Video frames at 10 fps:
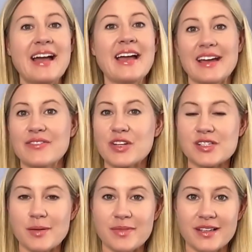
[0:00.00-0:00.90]
If there's
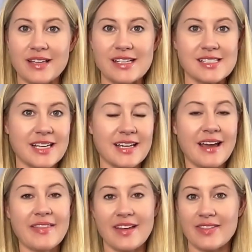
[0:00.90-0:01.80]
something they see
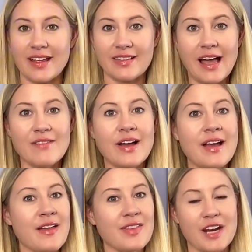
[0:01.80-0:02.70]
that they love,
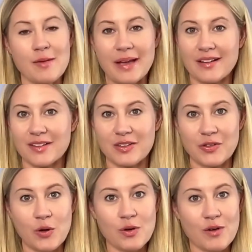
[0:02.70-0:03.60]
then I make a little
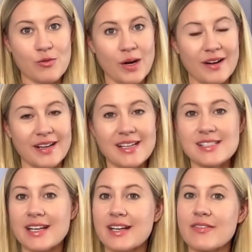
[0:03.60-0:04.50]
note of where it
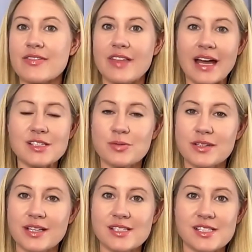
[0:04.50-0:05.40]
is. And if that's what
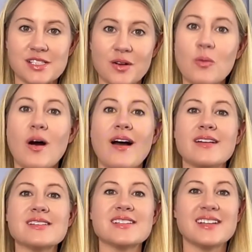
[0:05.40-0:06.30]
they still
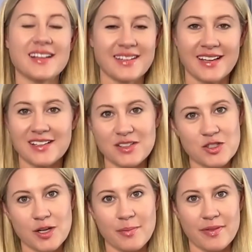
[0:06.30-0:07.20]
want at the end of the
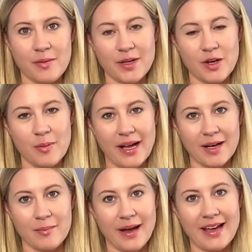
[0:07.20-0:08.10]
trip, then we go back
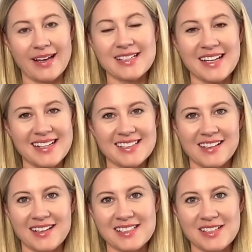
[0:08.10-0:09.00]
and buy it as
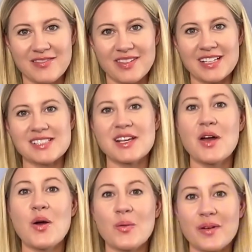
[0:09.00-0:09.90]
long as it fits
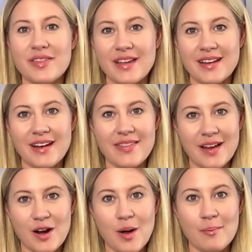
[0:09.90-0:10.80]
within
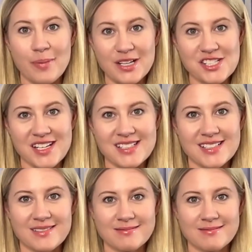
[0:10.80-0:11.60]
their budget.